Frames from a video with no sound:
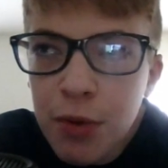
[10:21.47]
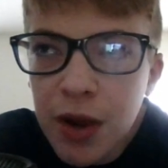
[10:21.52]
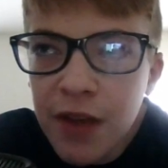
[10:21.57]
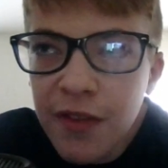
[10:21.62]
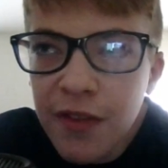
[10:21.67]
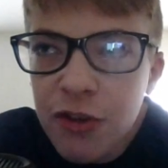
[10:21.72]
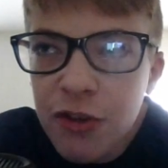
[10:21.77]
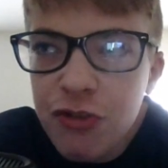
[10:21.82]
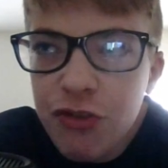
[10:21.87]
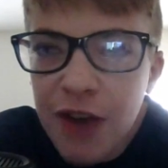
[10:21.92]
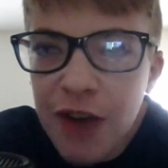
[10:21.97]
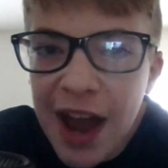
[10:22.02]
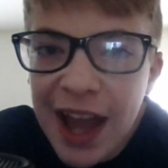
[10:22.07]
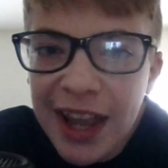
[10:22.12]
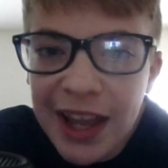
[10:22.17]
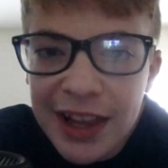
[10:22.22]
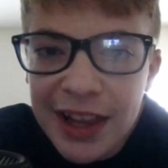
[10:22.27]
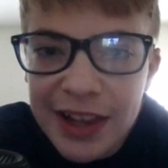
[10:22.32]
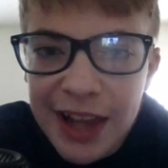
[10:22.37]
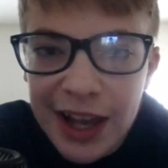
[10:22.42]

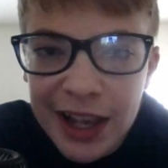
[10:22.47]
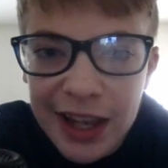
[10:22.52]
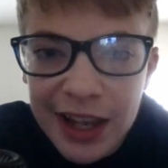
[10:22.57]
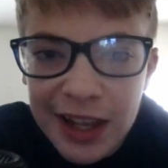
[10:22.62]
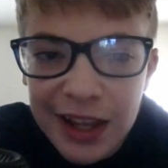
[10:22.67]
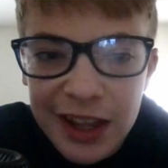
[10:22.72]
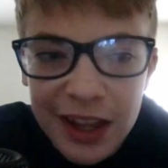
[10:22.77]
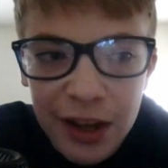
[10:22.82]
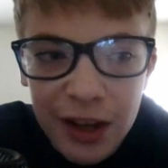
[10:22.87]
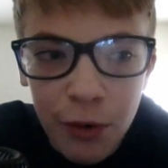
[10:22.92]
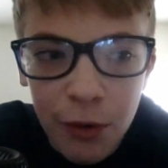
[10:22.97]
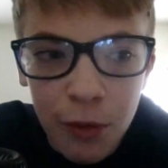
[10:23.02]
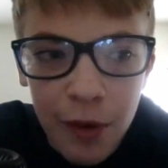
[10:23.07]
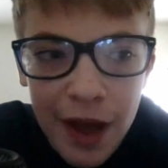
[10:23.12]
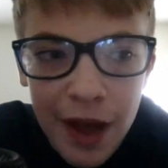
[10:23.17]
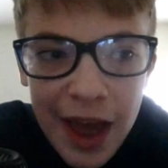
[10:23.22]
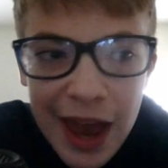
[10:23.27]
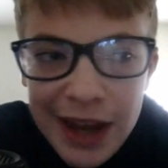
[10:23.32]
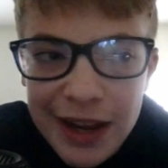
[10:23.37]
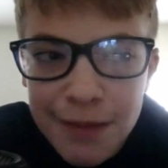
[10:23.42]
dragon that can kill
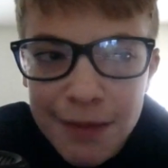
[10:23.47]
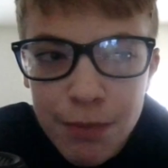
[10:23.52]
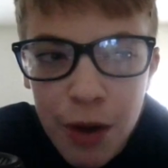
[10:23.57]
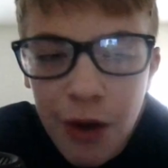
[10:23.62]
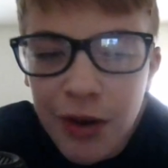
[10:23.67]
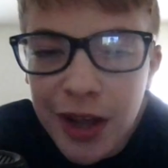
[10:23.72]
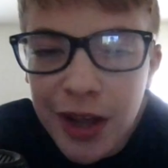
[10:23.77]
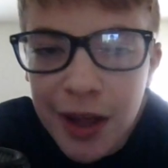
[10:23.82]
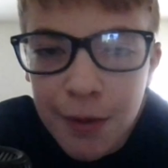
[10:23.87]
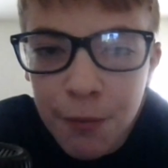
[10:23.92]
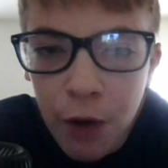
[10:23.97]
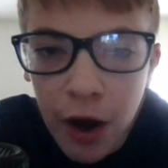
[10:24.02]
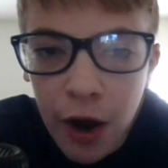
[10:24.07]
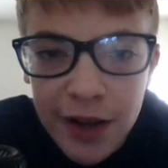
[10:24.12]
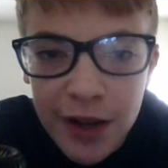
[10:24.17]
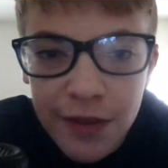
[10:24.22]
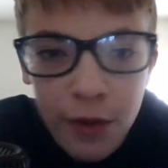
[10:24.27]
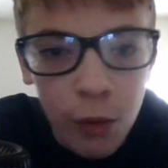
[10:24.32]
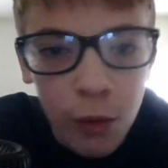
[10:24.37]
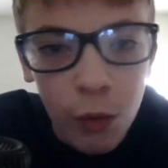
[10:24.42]
any Pokemon
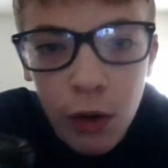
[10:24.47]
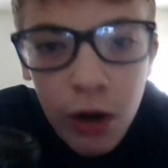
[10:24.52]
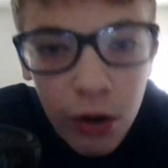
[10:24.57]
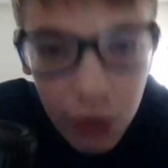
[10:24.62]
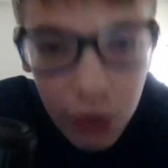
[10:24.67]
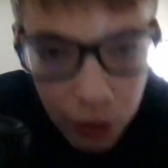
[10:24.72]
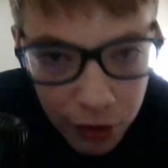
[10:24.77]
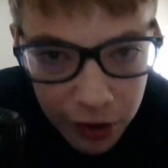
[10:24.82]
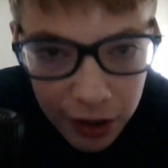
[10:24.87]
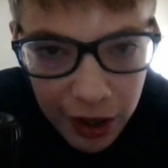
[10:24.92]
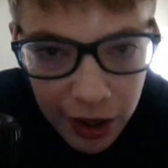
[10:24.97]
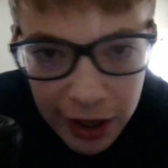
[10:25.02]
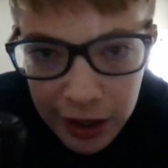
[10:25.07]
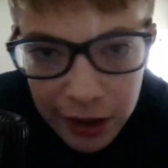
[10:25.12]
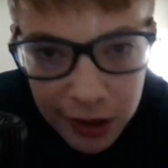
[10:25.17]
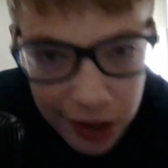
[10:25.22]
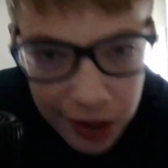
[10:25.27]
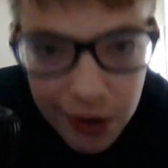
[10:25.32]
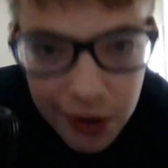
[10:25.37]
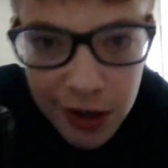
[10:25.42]
in the world? Like,
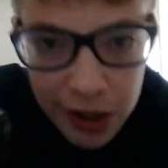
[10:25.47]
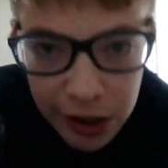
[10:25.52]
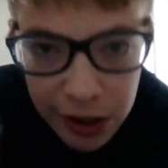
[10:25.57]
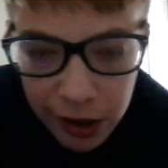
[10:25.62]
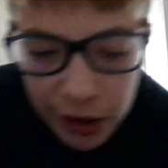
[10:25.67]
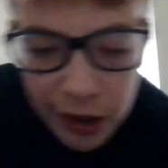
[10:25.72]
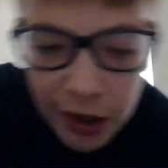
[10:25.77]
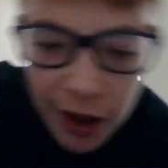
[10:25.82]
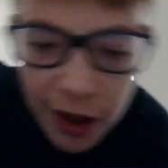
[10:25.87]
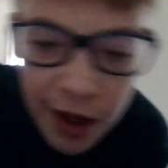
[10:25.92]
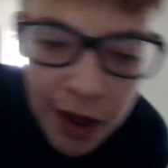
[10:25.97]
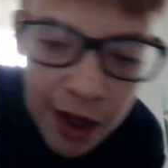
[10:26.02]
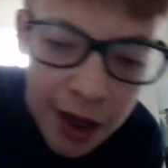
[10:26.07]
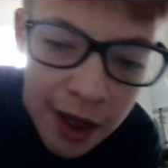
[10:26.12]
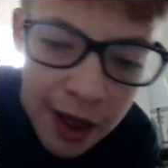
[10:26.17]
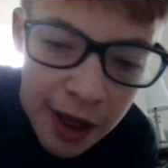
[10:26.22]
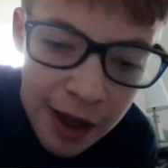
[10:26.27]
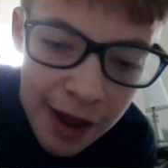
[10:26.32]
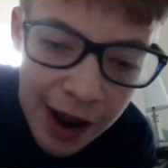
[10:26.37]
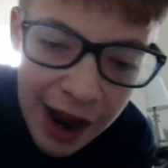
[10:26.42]
seriously.
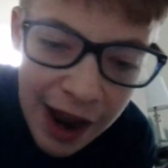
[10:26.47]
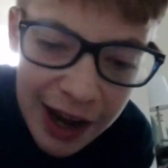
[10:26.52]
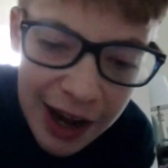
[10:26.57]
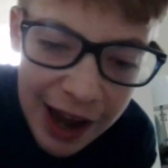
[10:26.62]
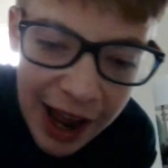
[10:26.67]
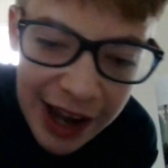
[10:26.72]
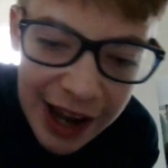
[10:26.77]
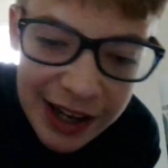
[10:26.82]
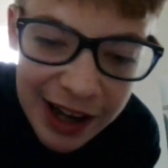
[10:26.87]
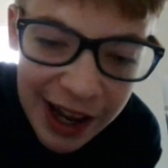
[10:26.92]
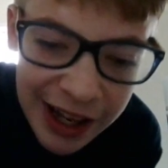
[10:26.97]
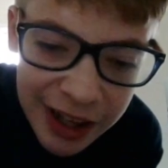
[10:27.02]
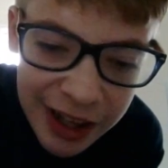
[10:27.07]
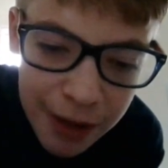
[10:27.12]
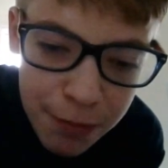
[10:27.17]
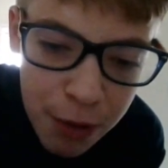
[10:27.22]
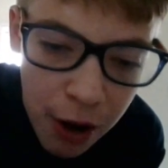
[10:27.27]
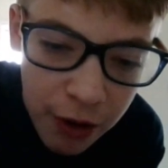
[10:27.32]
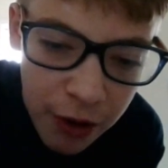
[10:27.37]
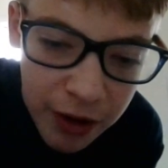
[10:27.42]
I like the
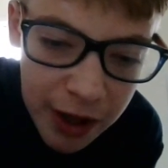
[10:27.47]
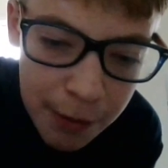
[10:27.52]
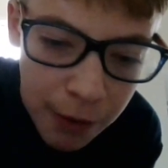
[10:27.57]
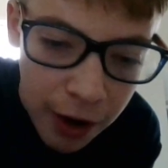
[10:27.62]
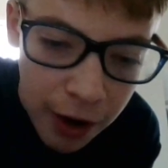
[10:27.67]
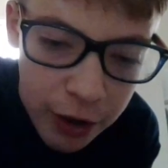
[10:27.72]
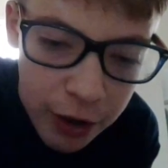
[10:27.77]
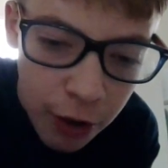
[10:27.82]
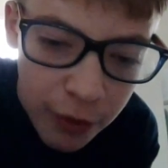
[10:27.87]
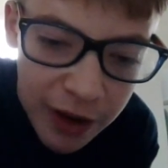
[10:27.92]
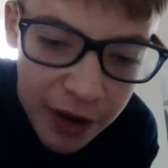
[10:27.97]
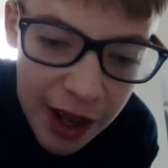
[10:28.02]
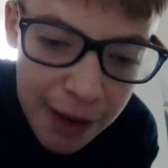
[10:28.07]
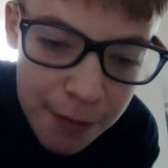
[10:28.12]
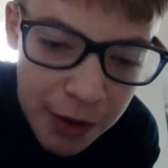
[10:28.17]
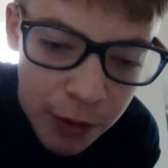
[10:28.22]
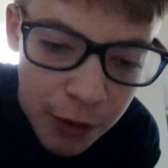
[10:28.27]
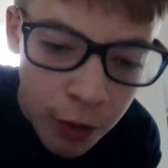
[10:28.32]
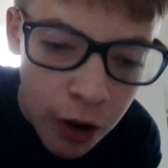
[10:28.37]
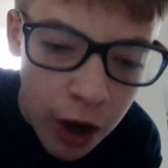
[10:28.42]
Pokemon, don't get
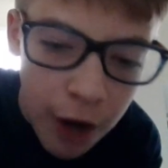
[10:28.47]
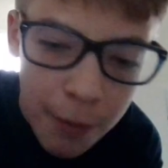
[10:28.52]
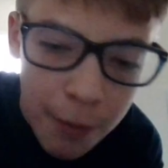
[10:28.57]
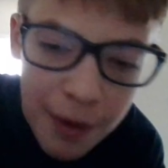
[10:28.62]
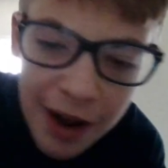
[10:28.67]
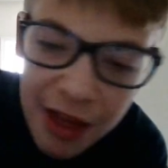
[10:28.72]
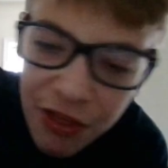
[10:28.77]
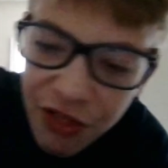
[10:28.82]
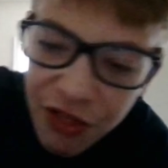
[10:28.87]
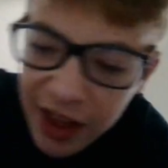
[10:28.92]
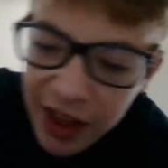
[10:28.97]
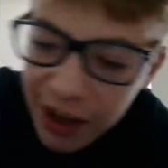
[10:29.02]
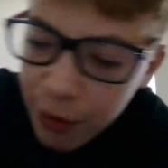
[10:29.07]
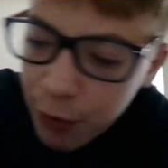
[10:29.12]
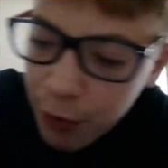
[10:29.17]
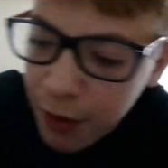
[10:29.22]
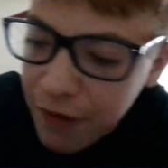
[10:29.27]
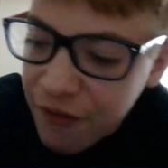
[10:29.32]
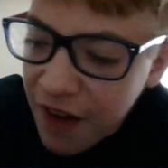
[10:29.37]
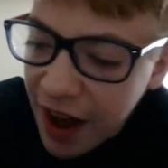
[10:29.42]
me wrong, but I think
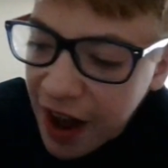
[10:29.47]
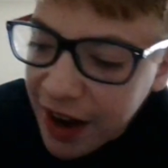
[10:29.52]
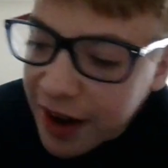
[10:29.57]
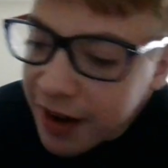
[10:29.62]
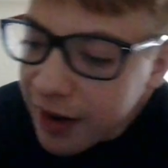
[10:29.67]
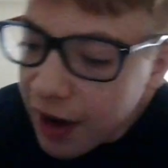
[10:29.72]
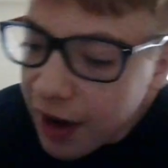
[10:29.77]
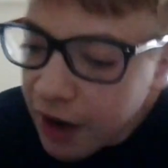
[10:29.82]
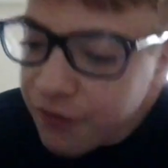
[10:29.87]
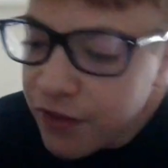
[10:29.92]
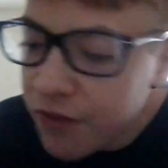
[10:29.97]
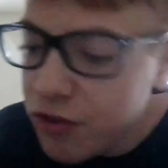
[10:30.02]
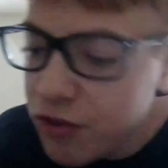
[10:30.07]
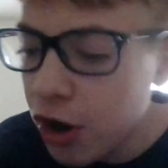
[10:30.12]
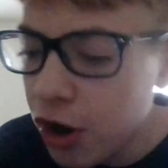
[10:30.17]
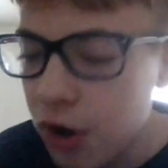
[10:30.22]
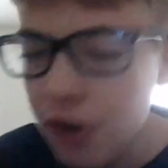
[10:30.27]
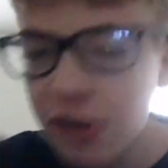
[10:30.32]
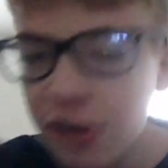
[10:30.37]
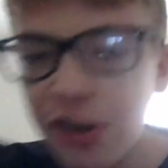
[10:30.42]
we've had enough of
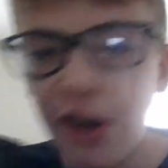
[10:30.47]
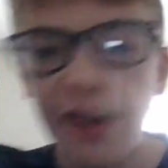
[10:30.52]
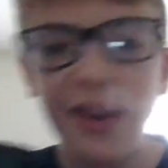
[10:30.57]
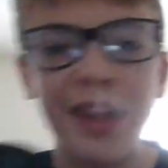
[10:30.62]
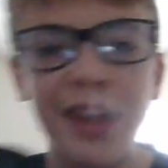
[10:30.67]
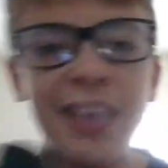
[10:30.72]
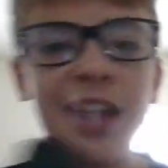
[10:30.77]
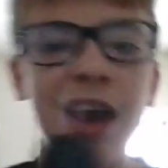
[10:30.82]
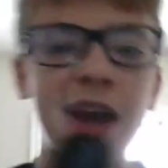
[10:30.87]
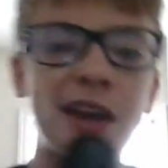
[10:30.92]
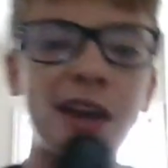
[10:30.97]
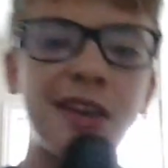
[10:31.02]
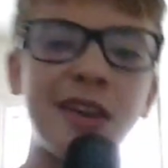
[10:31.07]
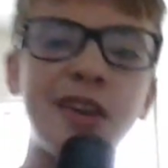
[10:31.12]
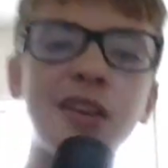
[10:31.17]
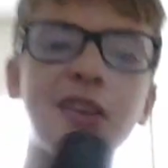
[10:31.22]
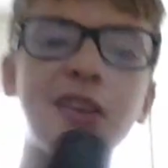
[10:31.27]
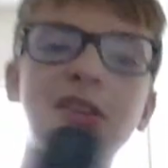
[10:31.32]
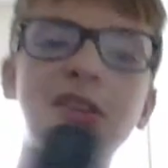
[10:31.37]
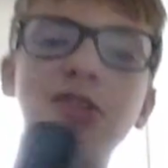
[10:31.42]
Charizard
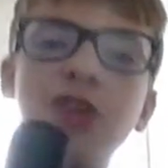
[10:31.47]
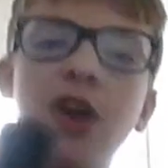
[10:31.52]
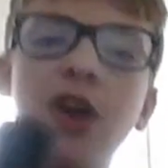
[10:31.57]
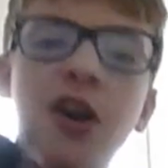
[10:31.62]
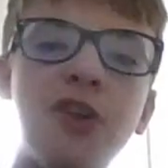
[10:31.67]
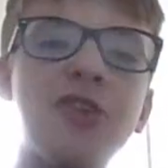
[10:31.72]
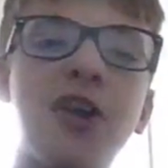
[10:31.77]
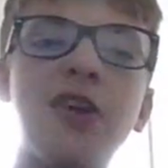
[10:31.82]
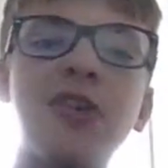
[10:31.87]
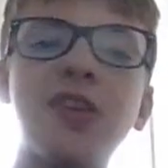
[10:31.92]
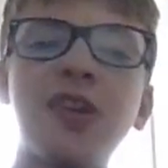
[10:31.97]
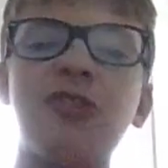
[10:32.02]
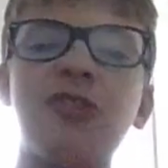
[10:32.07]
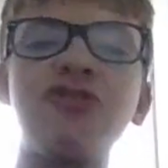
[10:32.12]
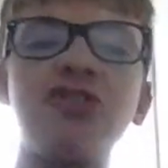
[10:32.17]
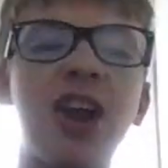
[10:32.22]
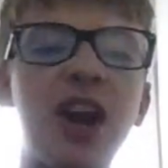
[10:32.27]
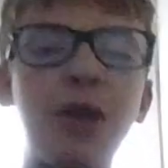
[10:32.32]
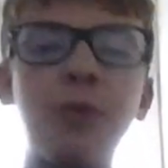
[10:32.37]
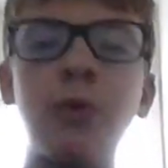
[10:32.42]
EXs and Charizards in
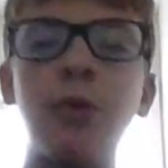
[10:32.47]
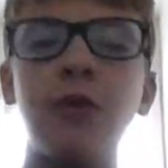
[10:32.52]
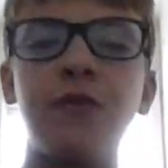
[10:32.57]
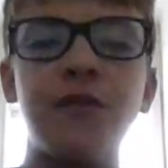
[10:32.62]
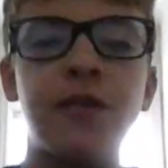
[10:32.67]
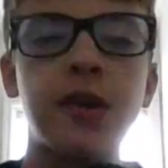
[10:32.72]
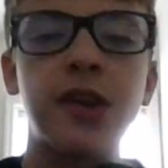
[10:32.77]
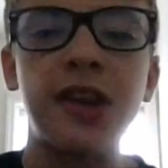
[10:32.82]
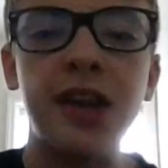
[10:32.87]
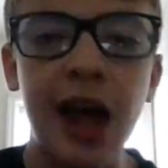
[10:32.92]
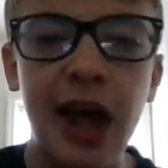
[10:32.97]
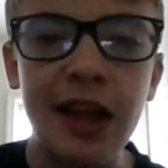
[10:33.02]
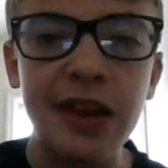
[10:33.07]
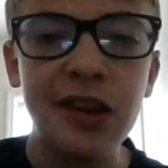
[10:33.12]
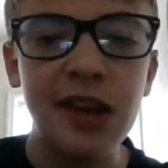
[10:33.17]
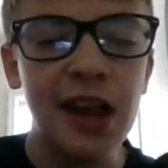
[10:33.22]
general for sets.